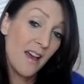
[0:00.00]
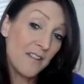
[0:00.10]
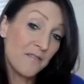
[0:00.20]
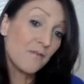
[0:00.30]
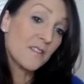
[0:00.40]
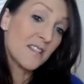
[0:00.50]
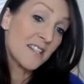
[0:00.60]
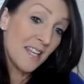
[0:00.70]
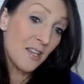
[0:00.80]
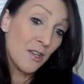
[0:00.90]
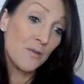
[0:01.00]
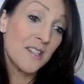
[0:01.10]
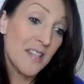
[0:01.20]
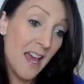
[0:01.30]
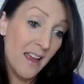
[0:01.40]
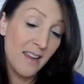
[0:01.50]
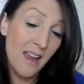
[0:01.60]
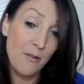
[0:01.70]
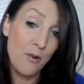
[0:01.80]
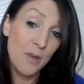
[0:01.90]
And to see you today,
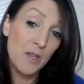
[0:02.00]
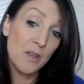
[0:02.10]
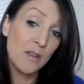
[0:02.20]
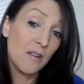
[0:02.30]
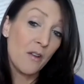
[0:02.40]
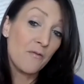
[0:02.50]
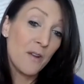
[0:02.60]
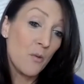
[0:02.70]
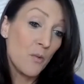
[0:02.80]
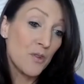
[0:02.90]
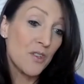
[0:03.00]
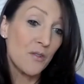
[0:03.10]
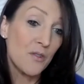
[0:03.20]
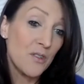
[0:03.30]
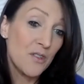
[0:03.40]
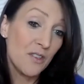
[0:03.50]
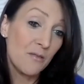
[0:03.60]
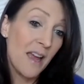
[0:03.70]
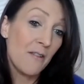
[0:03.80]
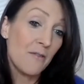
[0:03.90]
Carole, I mean, you know, for anyone watching on
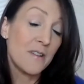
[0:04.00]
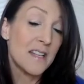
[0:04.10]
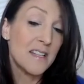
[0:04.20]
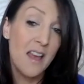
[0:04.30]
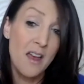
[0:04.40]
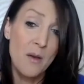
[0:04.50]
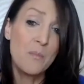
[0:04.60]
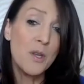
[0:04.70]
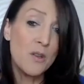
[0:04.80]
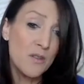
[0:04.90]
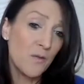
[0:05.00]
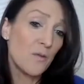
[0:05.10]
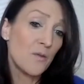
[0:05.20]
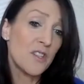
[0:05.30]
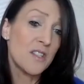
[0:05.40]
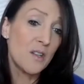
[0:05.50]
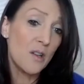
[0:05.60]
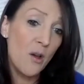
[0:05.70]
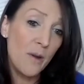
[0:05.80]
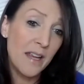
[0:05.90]
YouTube, Carole is beautiful. She's
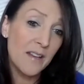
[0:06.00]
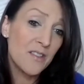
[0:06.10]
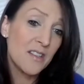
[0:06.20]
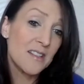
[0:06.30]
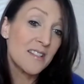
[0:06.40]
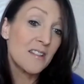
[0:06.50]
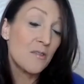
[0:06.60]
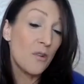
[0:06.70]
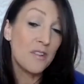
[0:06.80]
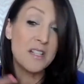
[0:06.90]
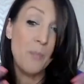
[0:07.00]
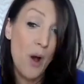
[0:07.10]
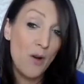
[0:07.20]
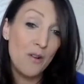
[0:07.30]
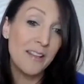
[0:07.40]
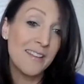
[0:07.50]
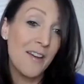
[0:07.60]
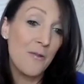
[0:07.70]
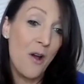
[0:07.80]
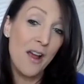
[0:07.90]
glowing. She's got a sparkle in
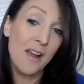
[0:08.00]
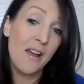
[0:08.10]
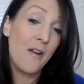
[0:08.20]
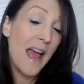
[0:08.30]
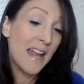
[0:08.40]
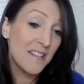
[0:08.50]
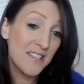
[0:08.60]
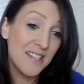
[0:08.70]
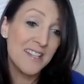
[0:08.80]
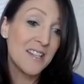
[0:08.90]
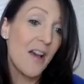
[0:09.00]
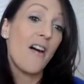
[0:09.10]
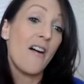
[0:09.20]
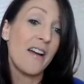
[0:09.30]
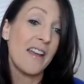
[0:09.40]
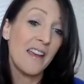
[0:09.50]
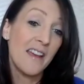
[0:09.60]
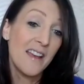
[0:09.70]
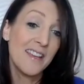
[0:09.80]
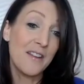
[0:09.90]
her eye. Her energy is high.
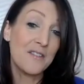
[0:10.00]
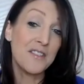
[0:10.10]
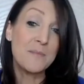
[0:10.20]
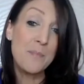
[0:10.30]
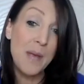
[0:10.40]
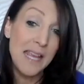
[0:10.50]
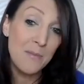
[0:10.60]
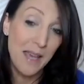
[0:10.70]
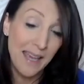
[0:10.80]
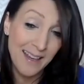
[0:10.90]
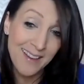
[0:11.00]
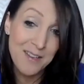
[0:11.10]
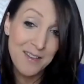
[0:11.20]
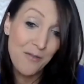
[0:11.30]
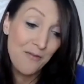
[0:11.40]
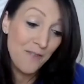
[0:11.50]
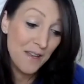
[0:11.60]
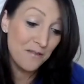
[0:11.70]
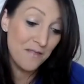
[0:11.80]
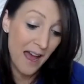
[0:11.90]
You know, she's beaming and you can
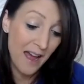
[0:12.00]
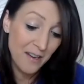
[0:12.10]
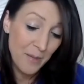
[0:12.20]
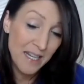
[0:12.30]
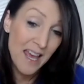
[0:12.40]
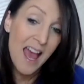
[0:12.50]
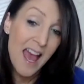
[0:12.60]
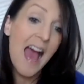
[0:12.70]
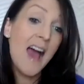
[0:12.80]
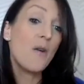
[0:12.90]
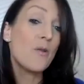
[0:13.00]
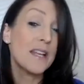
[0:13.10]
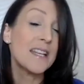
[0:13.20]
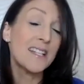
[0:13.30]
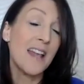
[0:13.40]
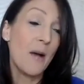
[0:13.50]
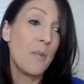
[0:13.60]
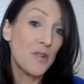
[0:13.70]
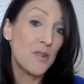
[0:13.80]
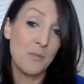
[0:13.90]
feel that. I mean, how is that
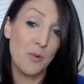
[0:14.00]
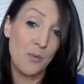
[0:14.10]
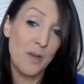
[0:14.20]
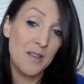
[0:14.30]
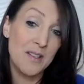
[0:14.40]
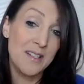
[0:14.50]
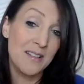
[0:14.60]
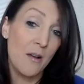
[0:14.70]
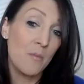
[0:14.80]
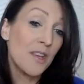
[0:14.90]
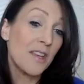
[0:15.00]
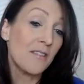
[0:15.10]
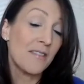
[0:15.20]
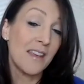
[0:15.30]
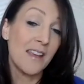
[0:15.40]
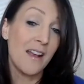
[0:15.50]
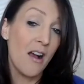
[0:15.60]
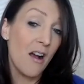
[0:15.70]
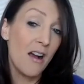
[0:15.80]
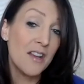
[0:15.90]
possible? Because I'm looking at you thinking,
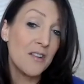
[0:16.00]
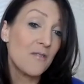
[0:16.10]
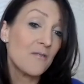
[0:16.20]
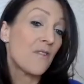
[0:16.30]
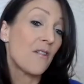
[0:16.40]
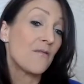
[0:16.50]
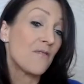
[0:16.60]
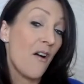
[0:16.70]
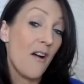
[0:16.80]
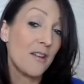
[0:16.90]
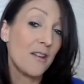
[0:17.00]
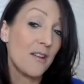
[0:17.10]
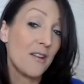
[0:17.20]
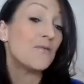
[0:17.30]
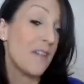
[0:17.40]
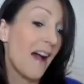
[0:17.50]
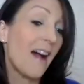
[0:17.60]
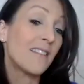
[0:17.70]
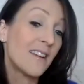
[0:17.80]
I don't know that I could do that.